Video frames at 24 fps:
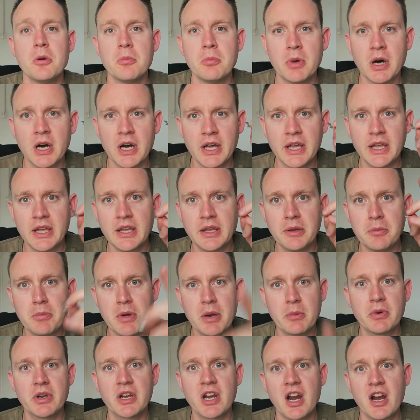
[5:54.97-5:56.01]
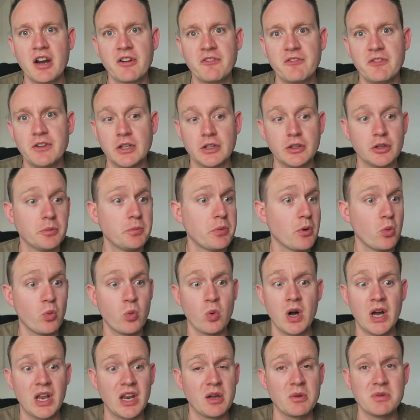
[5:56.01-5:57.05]
My memory card filled up
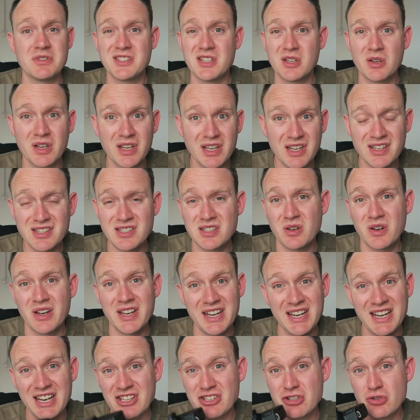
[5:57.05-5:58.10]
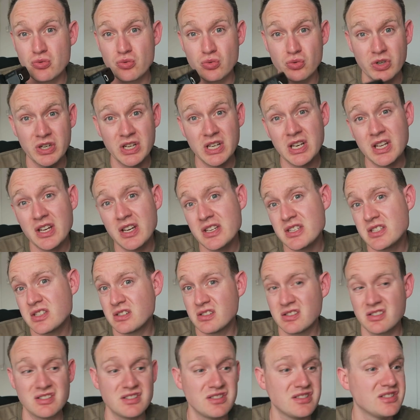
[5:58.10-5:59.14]
while I was doing it, so I didn't actually realize
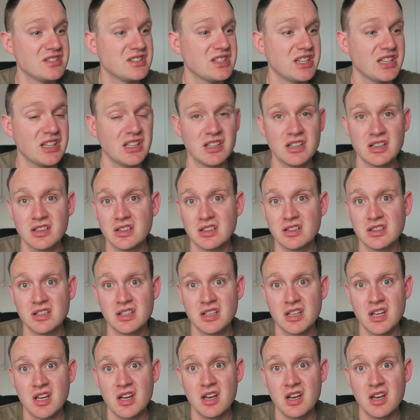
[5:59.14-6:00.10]
until